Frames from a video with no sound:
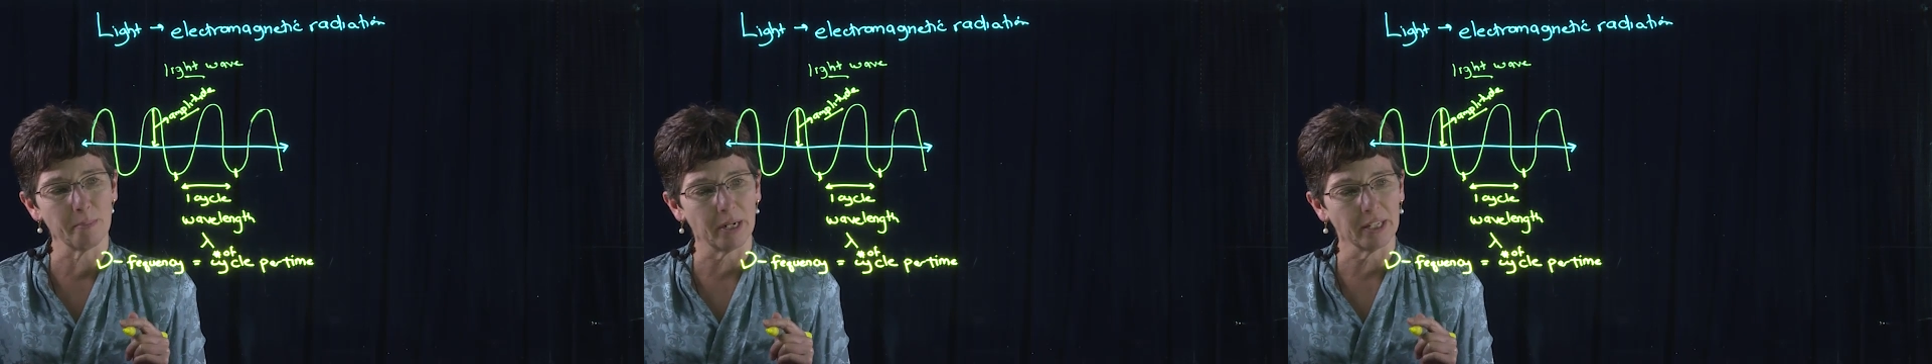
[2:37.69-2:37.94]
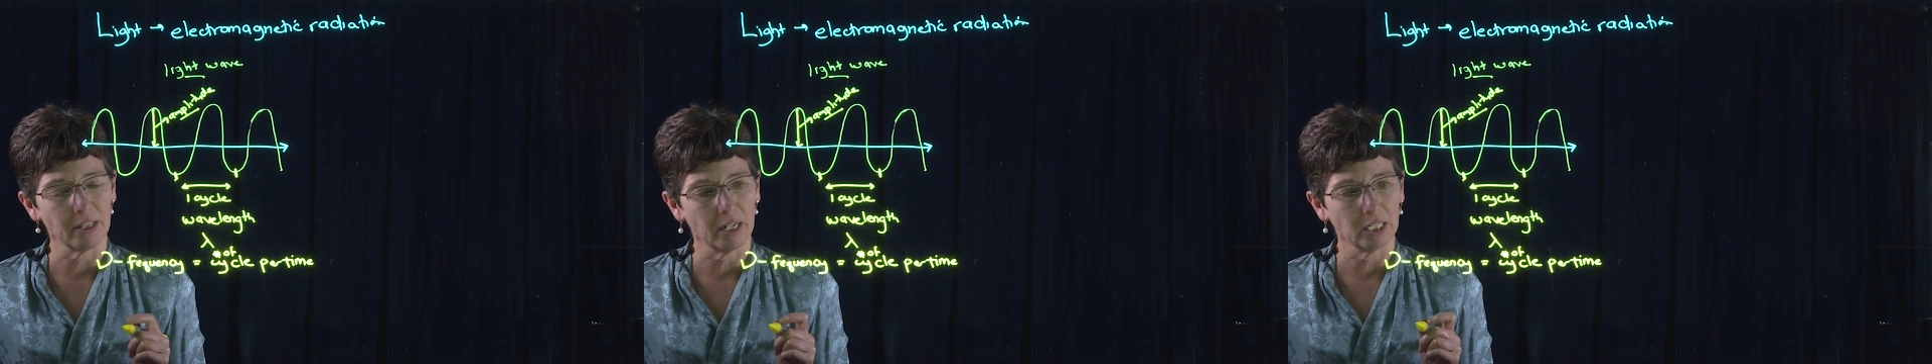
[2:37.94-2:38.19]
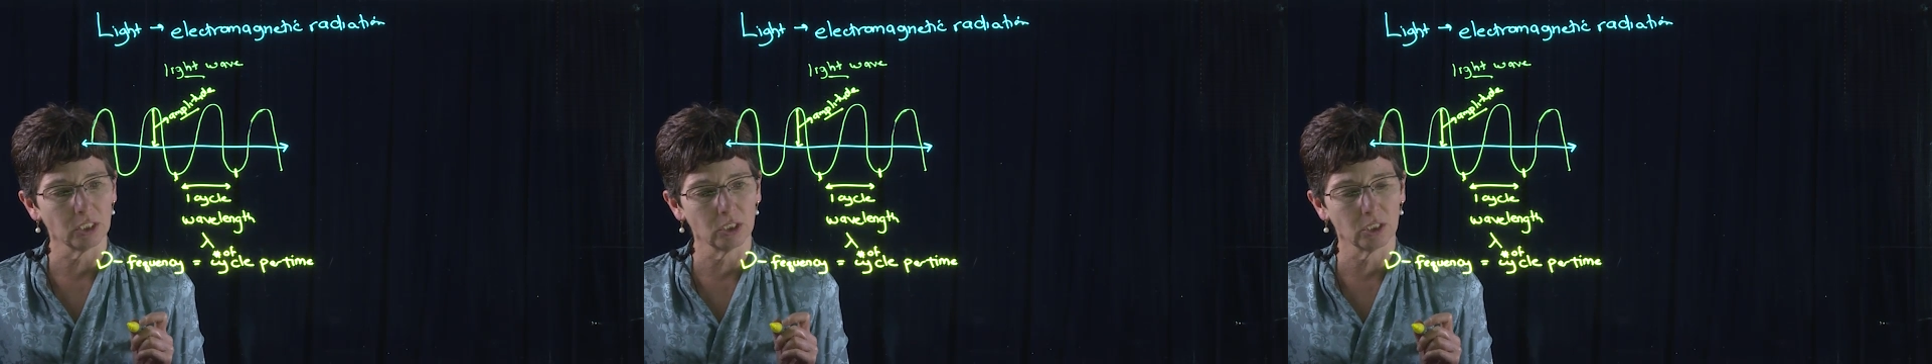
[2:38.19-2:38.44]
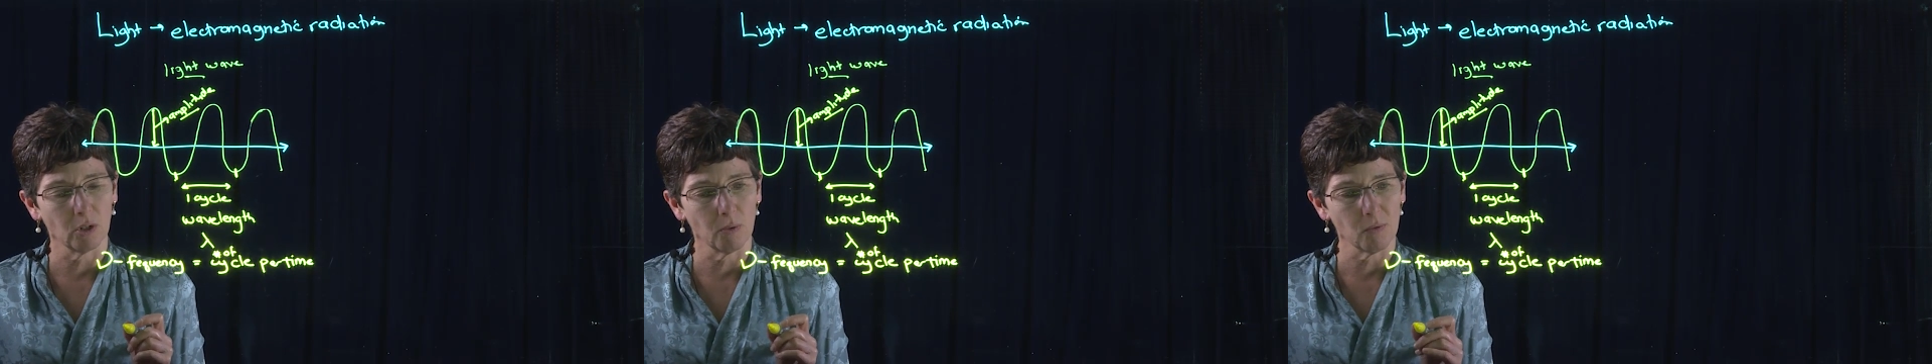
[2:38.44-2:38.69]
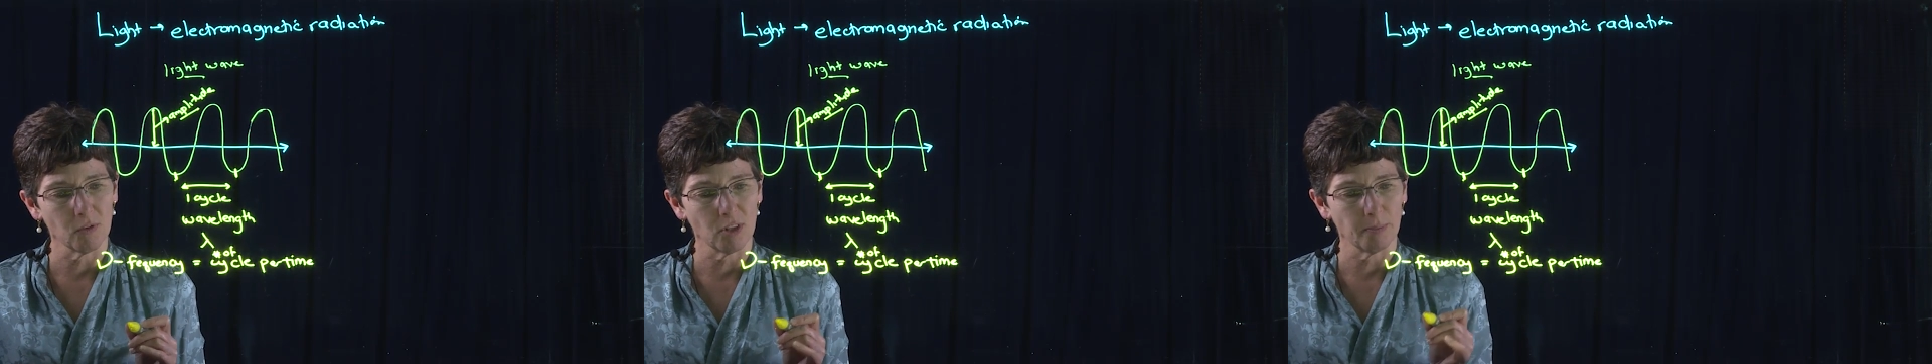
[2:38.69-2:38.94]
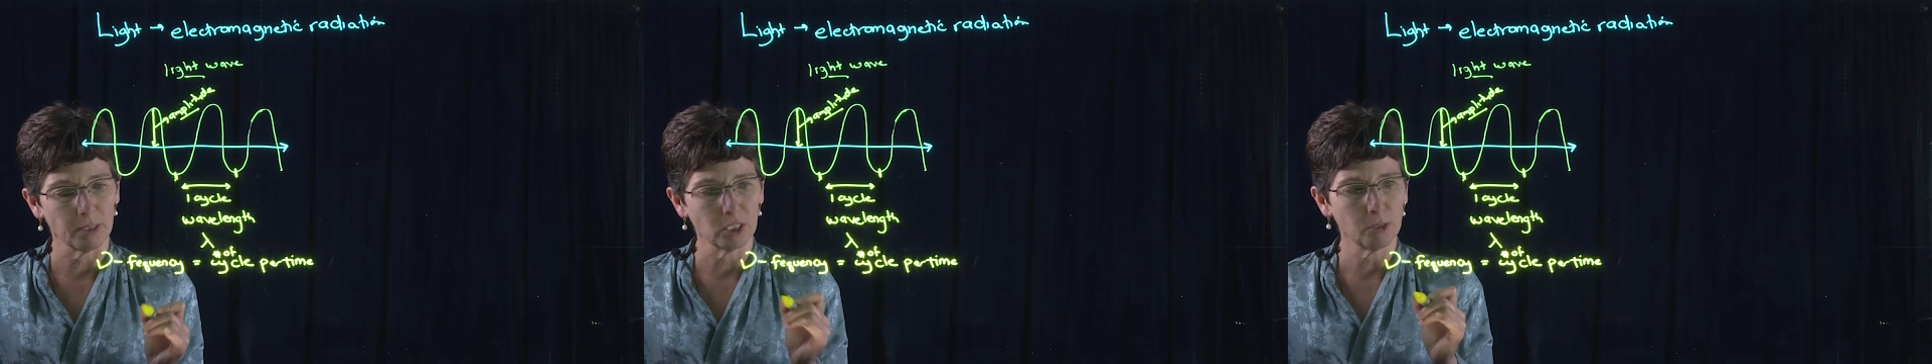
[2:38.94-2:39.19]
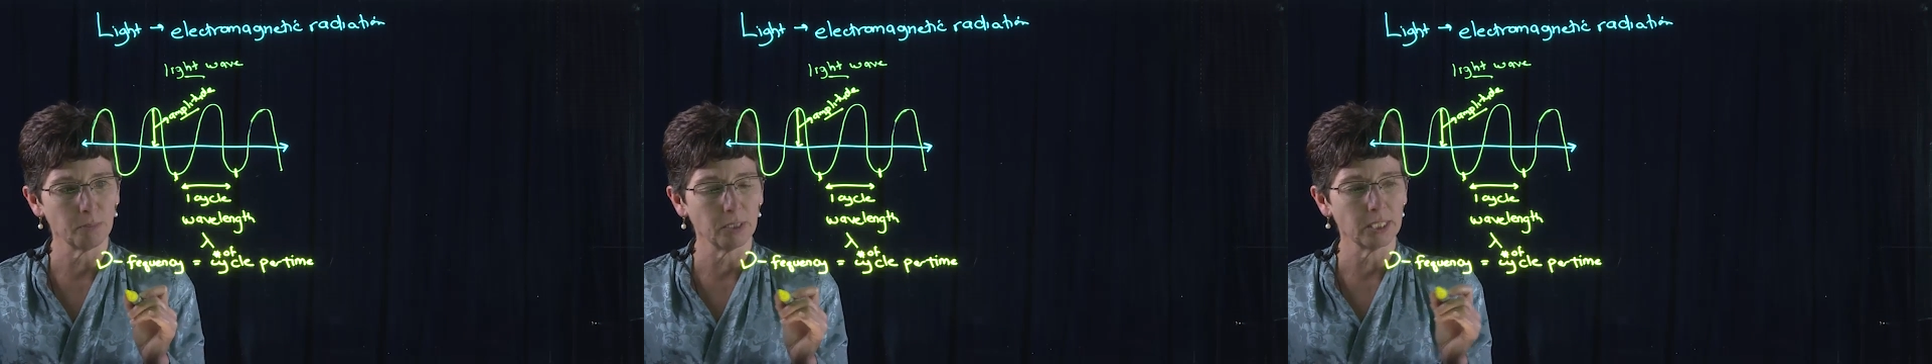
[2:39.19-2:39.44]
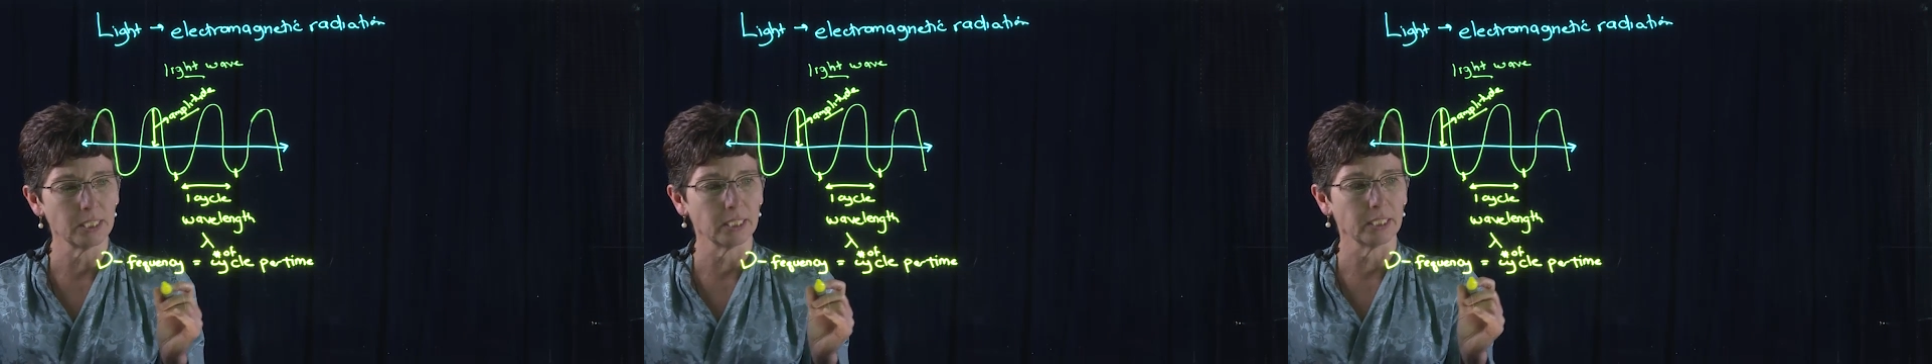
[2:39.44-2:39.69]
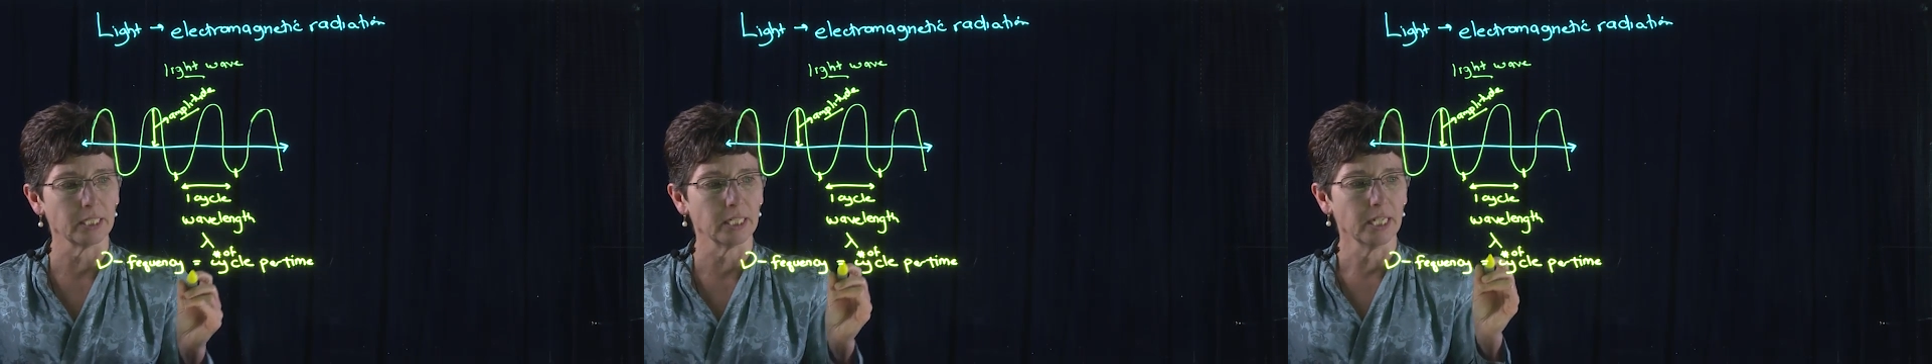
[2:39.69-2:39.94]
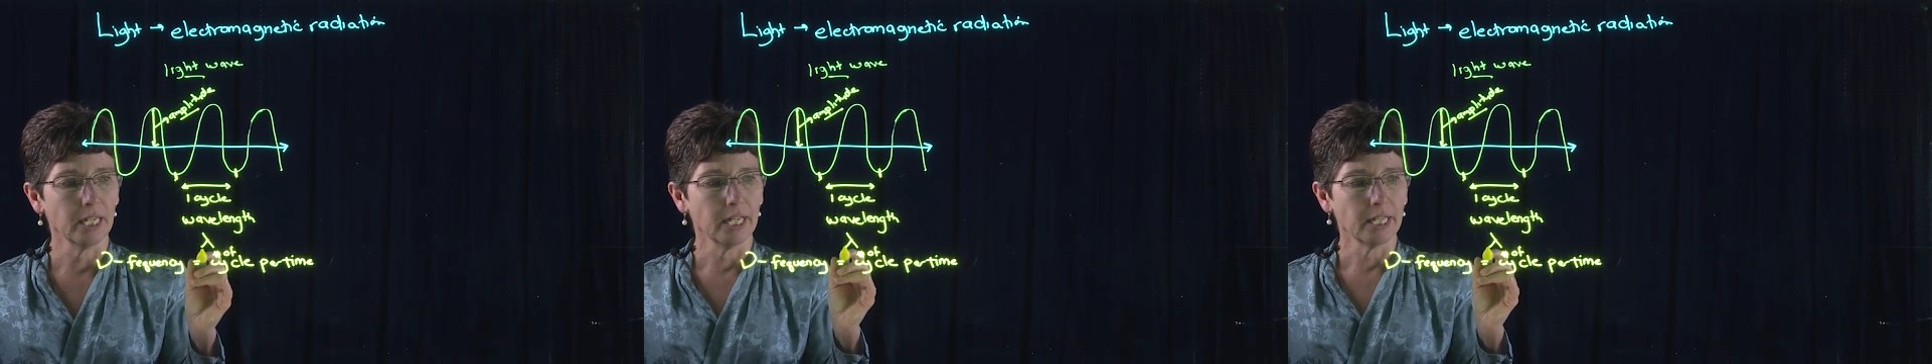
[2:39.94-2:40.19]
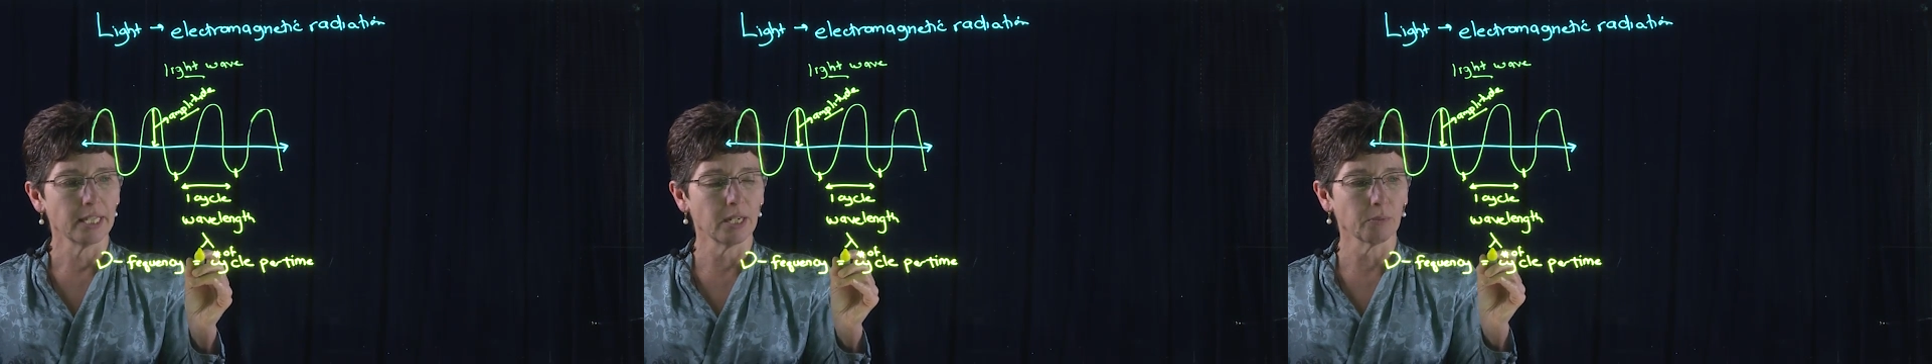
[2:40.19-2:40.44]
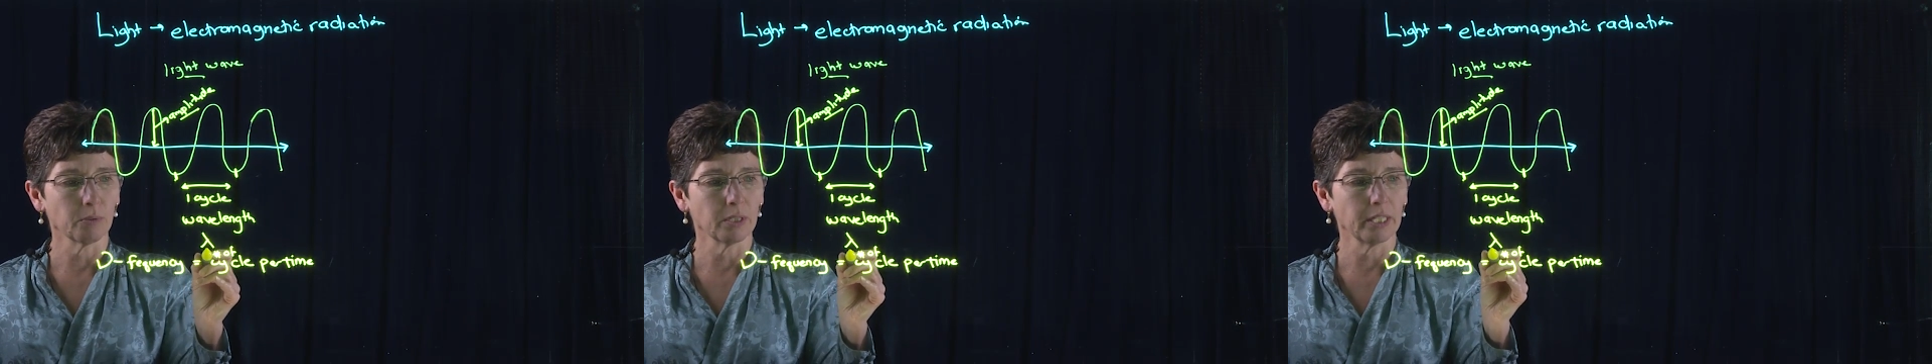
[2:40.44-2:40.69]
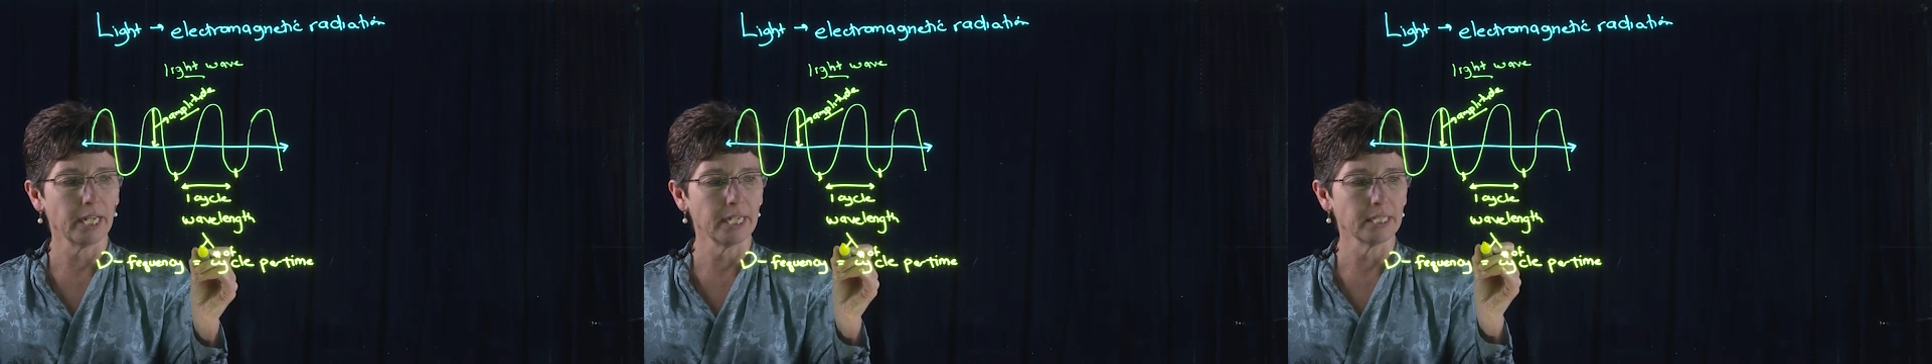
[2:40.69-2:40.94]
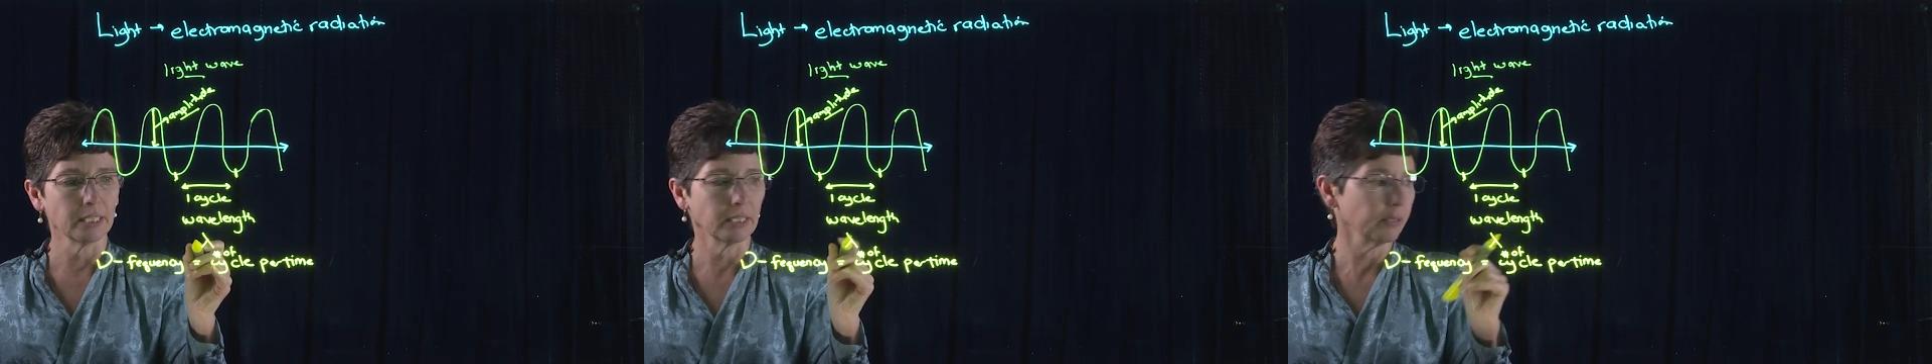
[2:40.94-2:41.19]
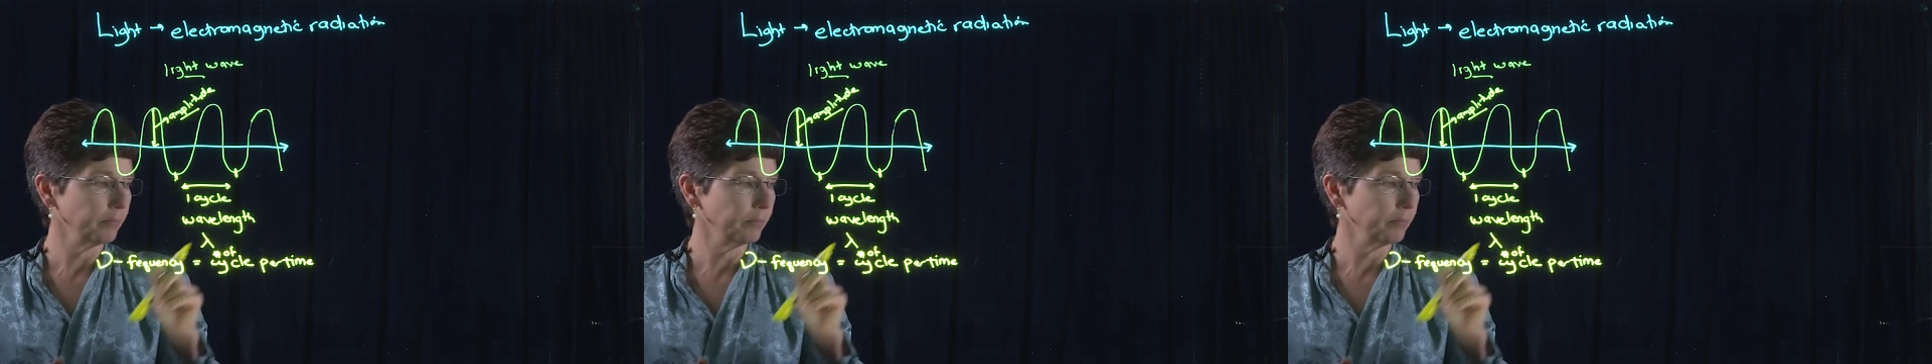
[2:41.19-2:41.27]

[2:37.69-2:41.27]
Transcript: but I thought I should go over them explicitly, that relate